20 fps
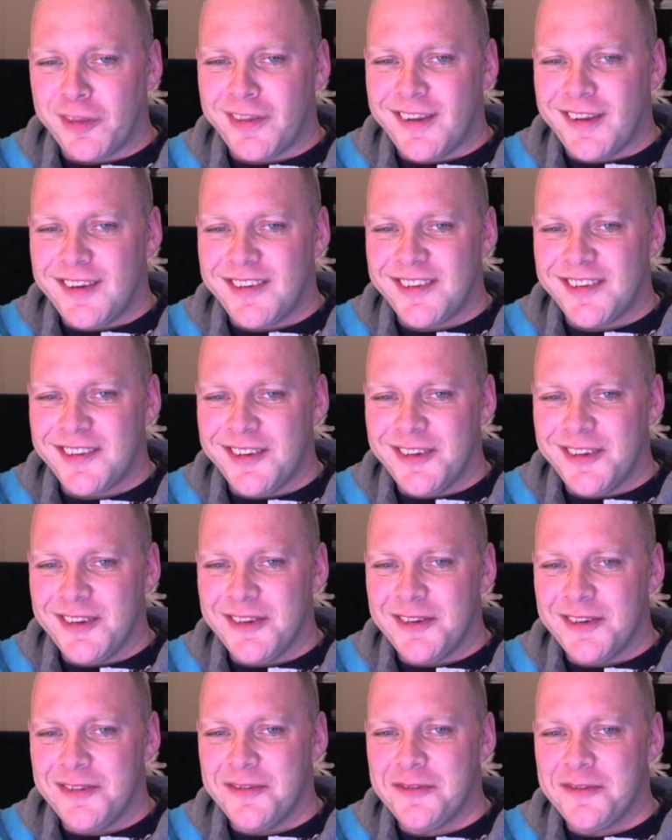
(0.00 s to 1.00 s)
they
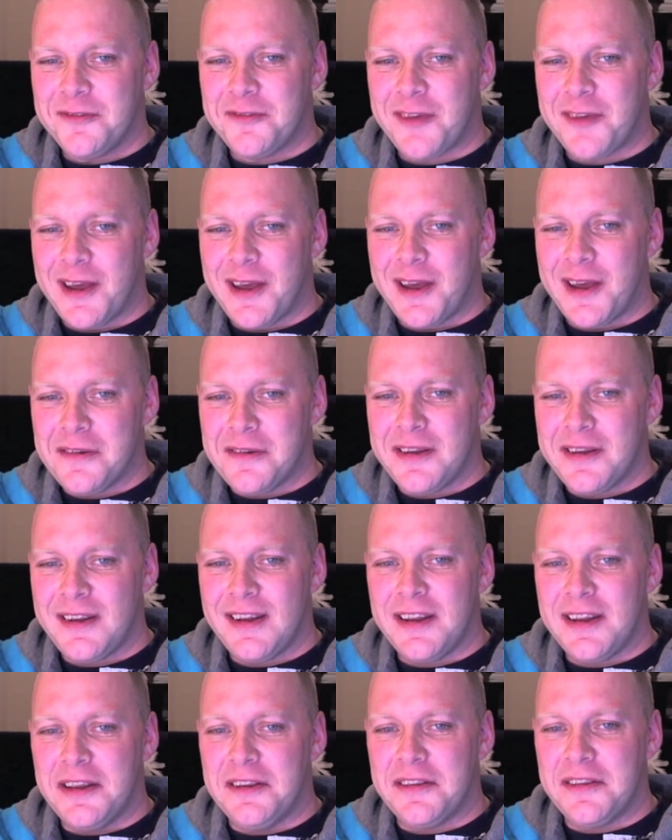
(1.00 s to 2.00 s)
still found
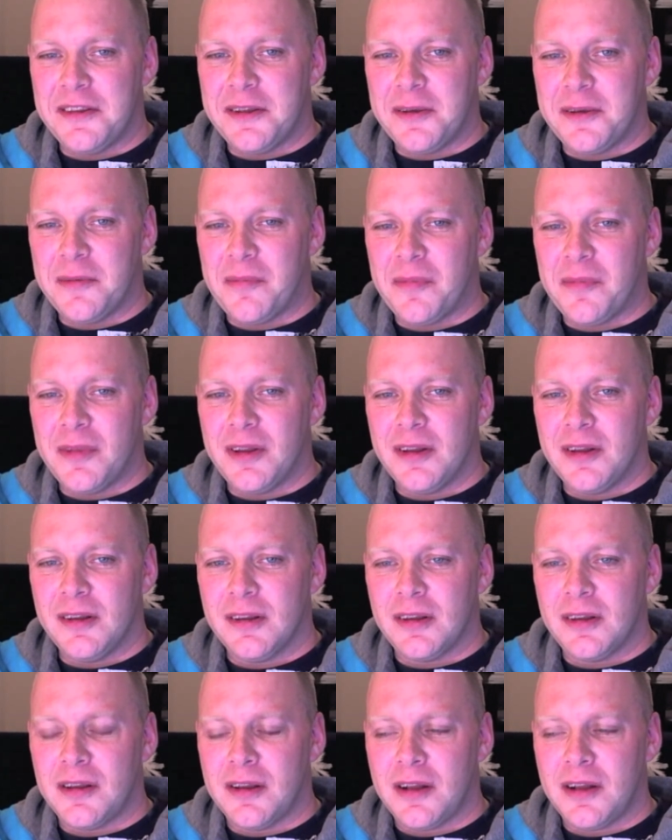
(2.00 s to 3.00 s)
it in them
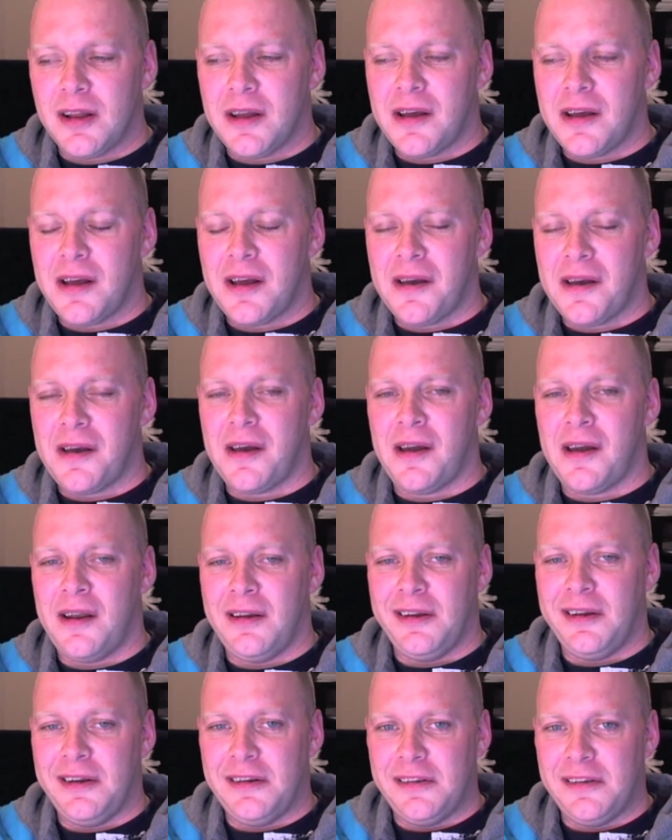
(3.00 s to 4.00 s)
that I
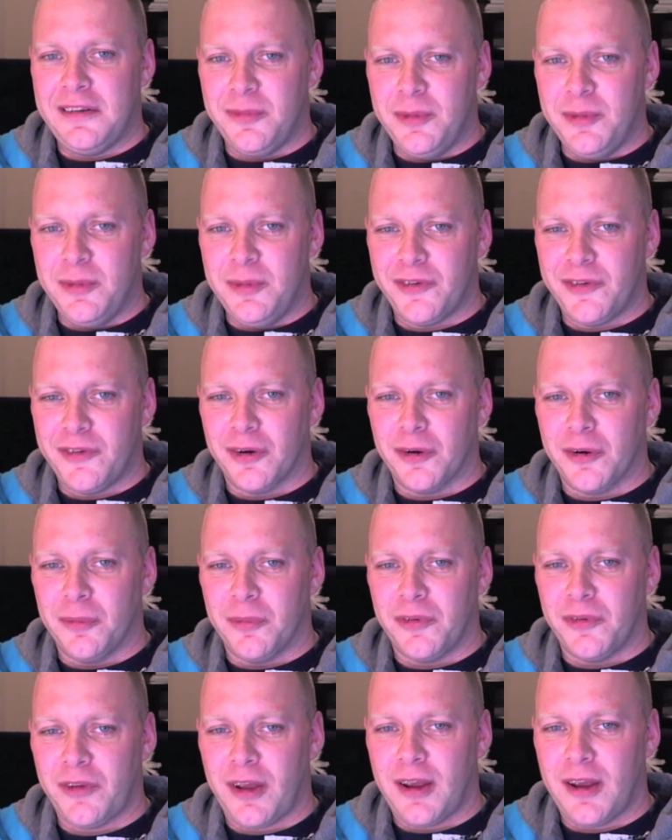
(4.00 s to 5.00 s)
needed to be
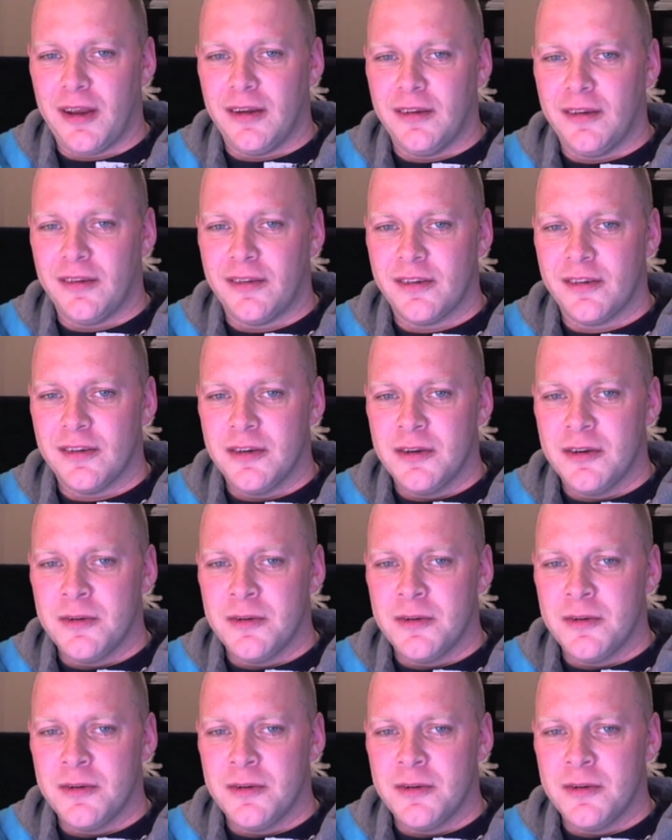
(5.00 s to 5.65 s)
circumcised.